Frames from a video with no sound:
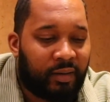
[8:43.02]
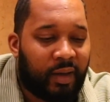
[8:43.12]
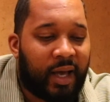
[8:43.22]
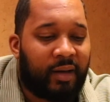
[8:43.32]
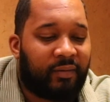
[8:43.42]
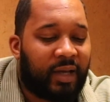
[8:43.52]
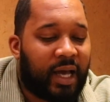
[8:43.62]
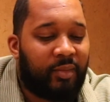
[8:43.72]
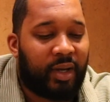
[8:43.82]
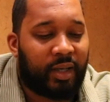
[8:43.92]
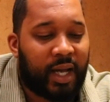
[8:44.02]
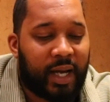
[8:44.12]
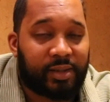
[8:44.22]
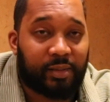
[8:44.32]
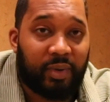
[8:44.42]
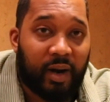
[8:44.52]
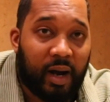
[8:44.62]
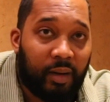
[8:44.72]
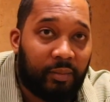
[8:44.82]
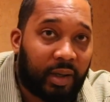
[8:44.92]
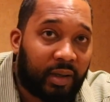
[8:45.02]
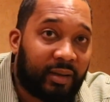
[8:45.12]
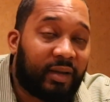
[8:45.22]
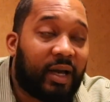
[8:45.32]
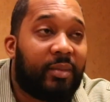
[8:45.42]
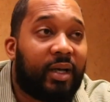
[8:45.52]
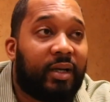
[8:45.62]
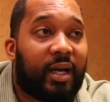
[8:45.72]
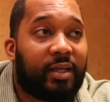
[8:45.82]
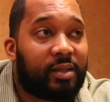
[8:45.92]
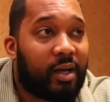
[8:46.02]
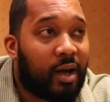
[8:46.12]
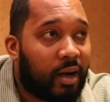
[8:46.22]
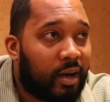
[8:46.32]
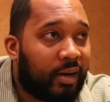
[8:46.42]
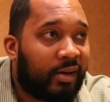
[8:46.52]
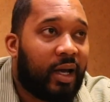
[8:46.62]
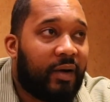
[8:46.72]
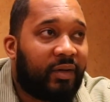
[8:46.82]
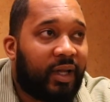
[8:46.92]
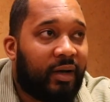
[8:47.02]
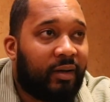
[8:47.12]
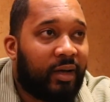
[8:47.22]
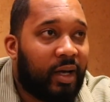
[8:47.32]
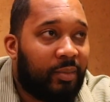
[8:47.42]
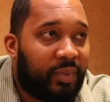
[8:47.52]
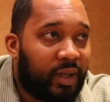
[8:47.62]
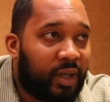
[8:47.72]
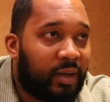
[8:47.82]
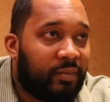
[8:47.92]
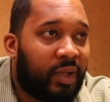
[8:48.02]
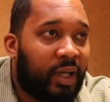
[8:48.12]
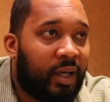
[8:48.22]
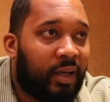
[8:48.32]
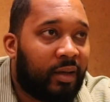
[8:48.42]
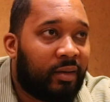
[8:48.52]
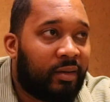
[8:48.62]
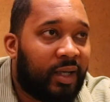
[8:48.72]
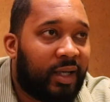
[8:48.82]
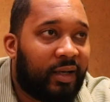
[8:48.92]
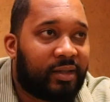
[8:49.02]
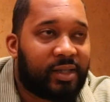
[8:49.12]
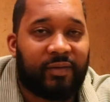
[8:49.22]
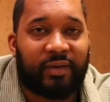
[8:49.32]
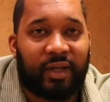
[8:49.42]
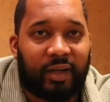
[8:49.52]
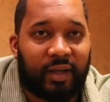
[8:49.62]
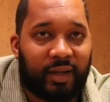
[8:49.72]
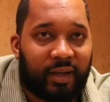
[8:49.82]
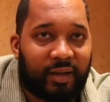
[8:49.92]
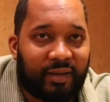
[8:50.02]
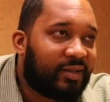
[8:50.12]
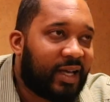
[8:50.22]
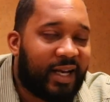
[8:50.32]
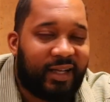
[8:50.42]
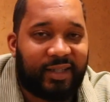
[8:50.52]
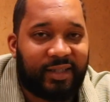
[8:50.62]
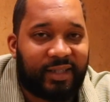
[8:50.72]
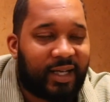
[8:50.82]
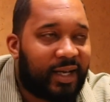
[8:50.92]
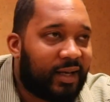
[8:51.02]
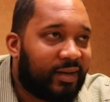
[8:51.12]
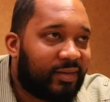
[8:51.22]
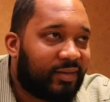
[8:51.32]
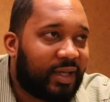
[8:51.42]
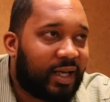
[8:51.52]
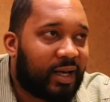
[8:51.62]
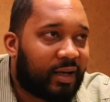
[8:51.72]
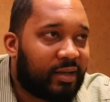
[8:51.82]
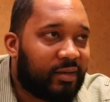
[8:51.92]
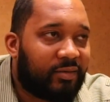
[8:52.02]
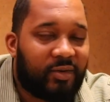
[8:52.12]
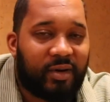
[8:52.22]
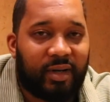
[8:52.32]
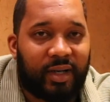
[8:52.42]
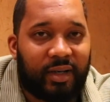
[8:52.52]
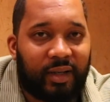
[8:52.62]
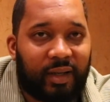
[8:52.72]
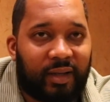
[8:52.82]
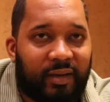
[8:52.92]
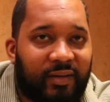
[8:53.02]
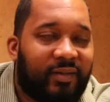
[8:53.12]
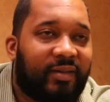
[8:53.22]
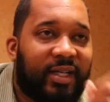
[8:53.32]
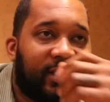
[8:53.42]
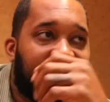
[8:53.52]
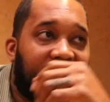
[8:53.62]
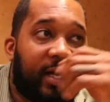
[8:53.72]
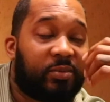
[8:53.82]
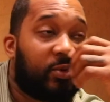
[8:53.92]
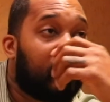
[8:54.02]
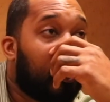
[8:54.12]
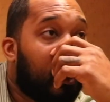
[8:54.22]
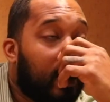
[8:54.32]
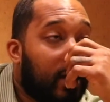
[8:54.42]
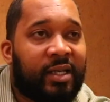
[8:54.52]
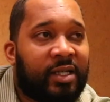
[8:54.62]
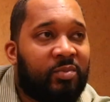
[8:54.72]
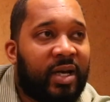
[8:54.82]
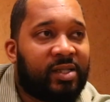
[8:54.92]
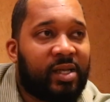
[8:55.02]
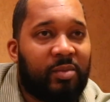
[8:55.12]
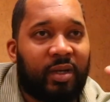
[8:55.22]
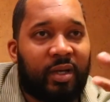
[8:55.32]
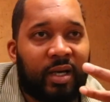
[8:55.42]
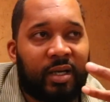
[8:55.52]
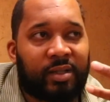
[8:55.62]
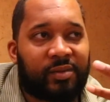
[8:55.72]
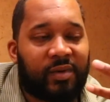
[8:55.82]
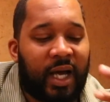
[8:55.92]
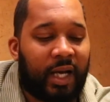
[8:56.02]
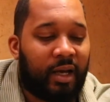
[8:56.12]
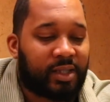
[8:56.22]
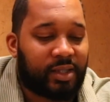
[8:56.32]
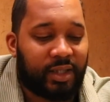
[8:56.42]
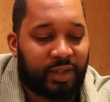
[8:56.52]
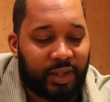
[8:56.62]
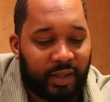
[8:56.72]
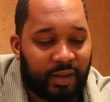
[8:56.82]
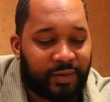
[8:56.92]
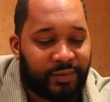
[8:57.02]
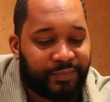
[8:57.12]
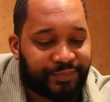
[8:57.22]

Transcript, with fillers: Had, got me a nice apartment, got me a nice car, everything on the up and up. Then I lost everything again. Had a good job, then I couldn't afford nothing again because of child support. It's messed up because I lost six years.